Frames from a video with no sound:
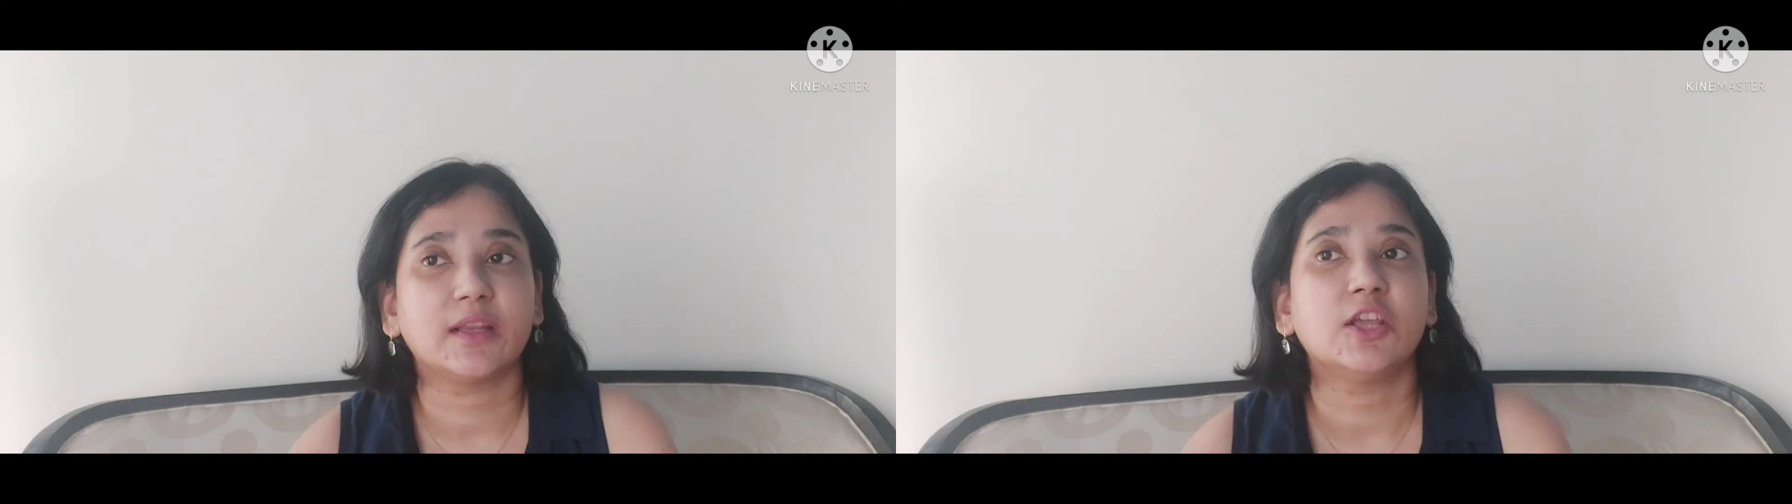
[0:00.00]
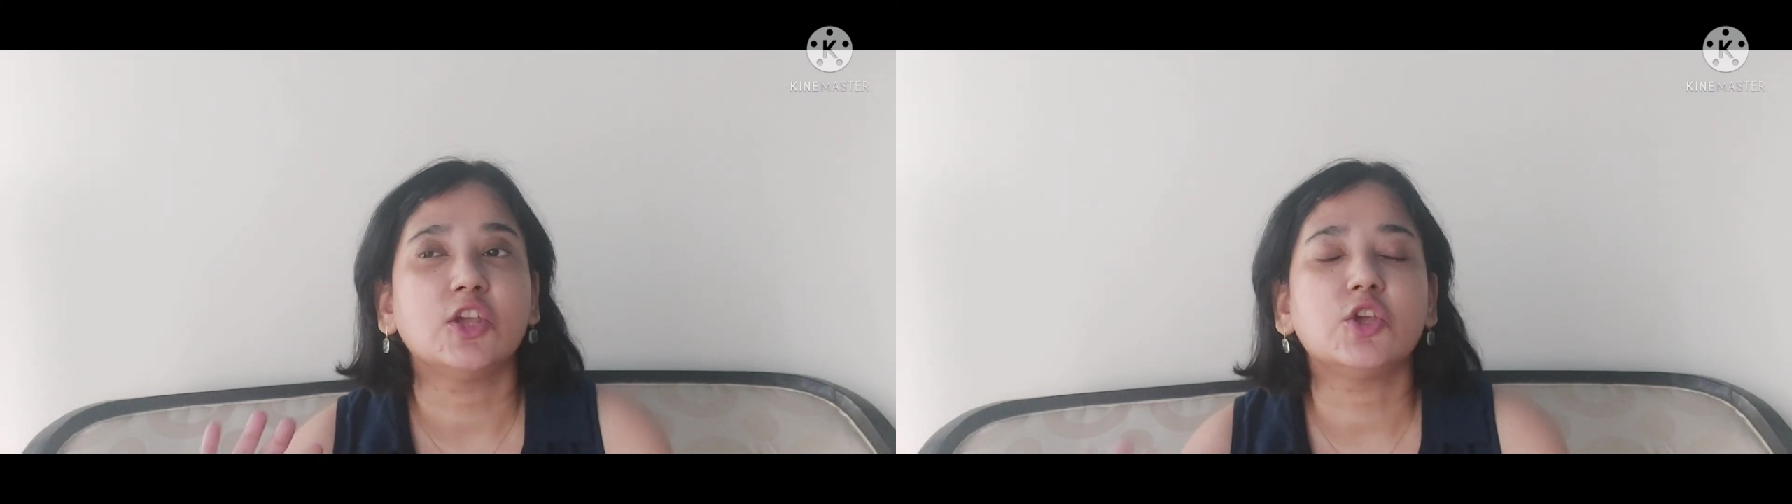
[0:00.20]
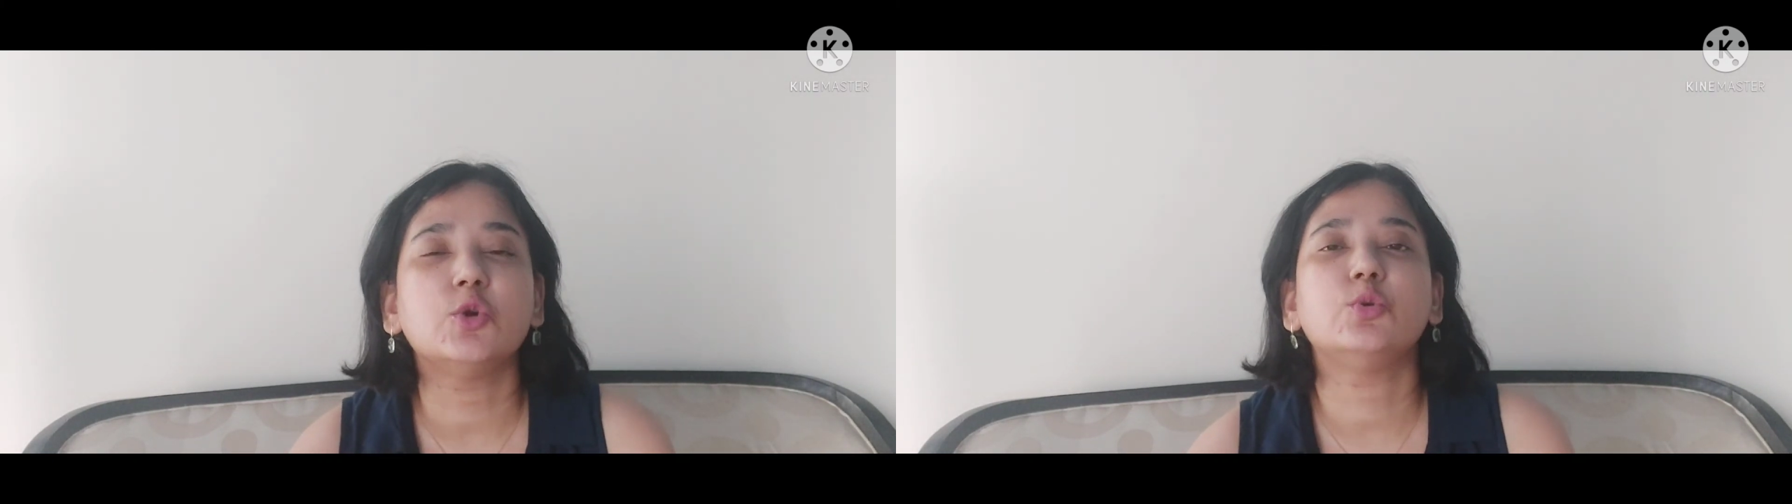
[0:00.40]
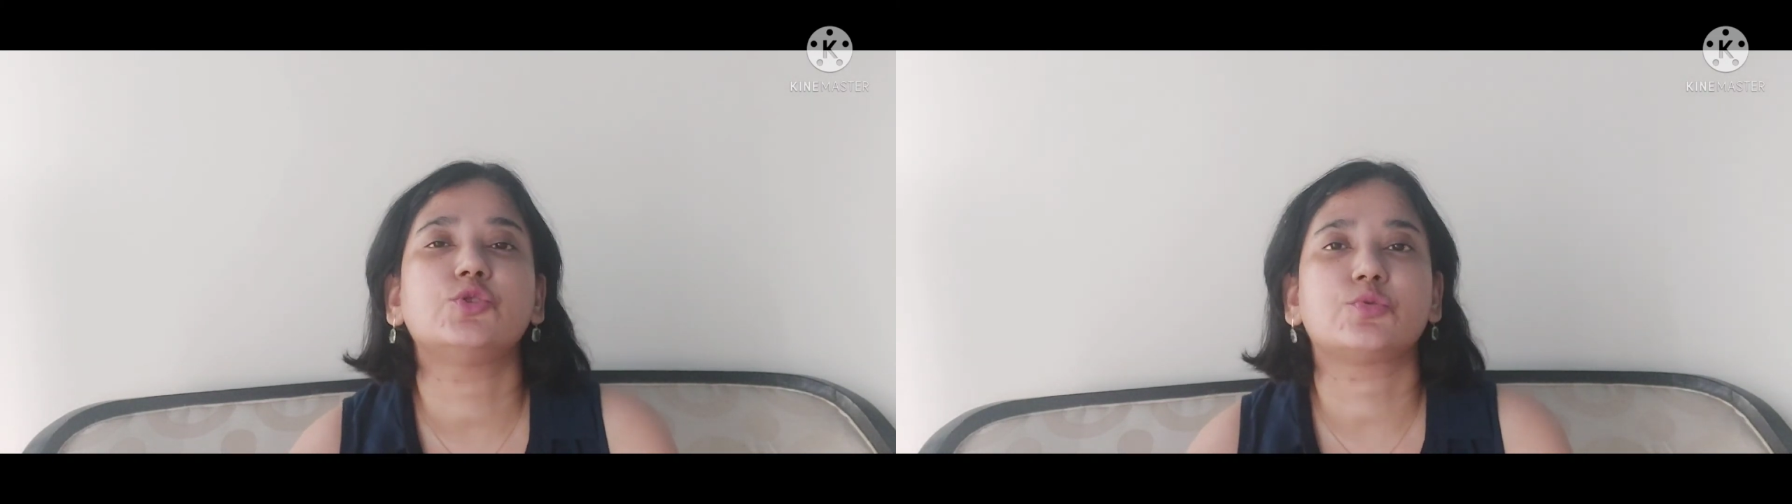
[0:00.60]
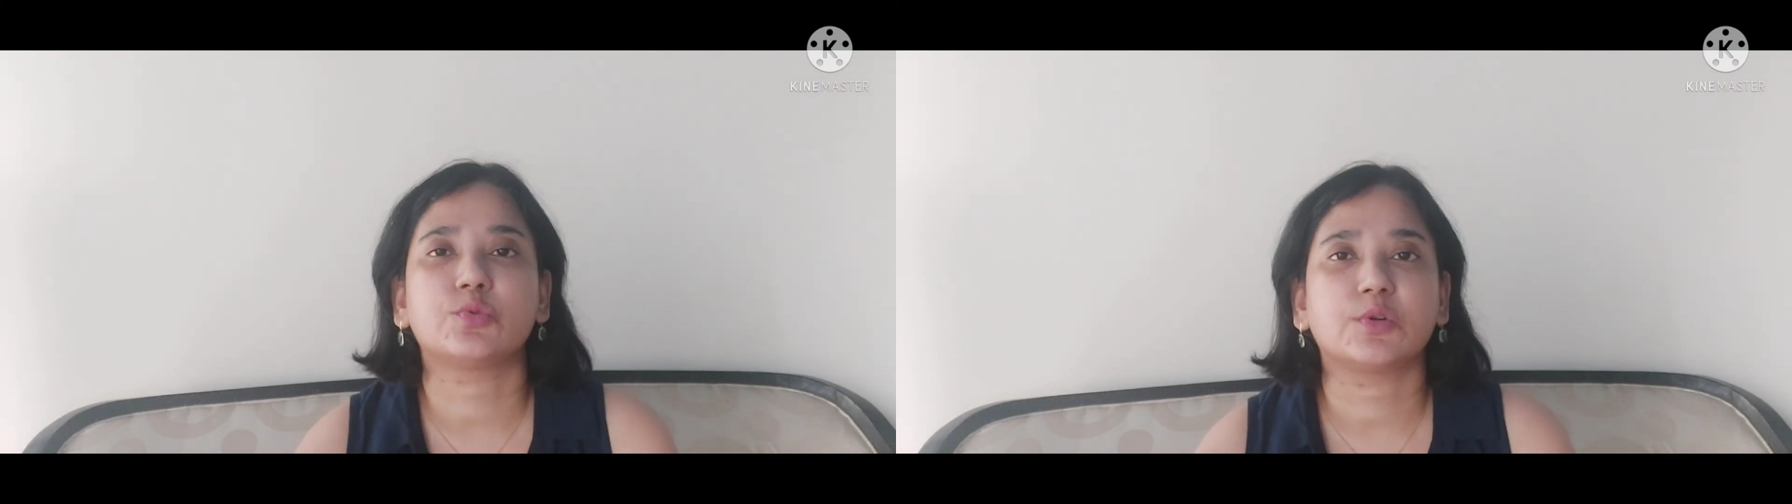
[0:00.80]

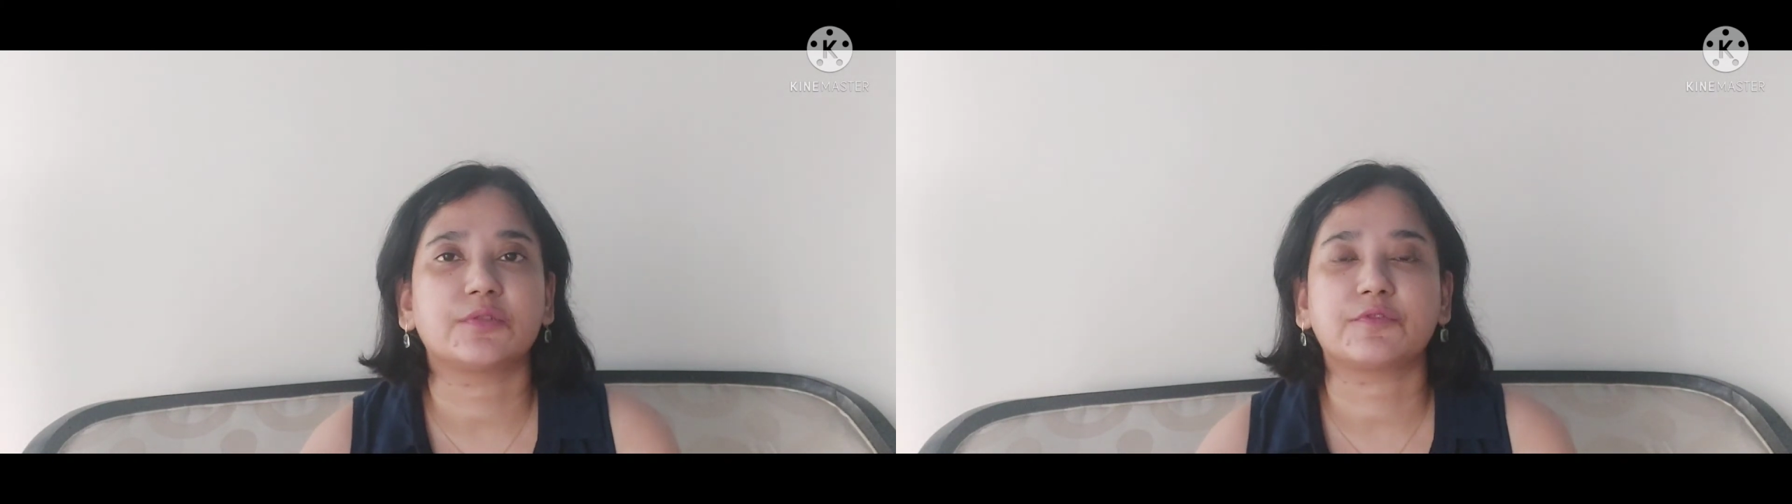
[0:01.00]
huge drawer